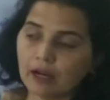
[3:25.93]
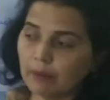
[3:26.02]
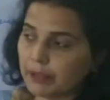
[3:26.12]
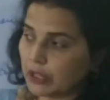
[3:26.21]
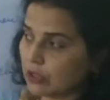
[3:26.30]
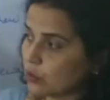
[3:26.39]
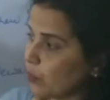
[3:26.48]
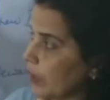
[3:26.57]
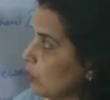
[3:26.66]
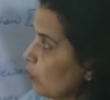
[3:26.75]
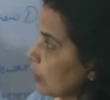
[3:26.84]
because
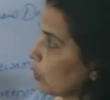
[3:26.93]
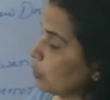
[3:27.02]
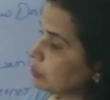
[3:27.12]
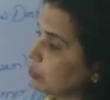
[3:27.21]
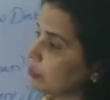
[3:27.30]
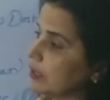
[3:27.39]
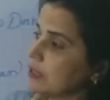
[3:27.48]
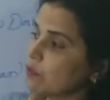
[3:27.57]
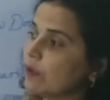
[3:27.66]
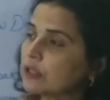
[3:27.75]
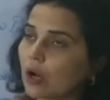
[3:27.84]
when you will go through this,
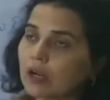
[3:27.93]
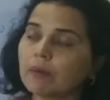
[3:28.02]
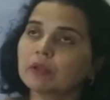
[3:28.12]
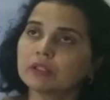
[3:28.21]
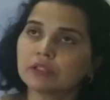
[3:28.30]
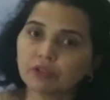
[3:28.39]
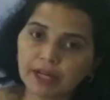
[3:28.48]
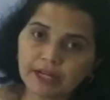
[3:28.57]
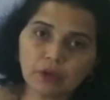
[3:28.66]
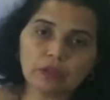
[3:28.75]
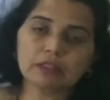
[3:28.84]
we will talk about the
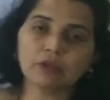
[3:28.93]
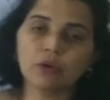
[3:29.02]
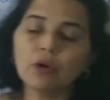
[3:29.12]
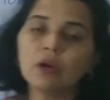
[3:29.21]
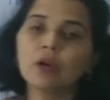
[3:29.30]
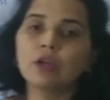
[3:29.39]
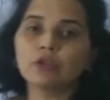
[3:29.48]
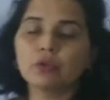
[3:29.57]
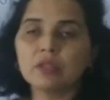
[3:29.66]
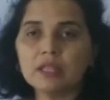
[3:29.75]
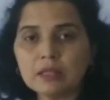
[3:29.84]
trade also.
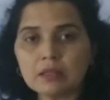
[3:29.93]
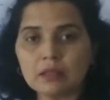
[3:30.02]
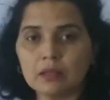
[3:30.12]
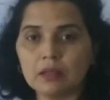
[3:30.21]
So these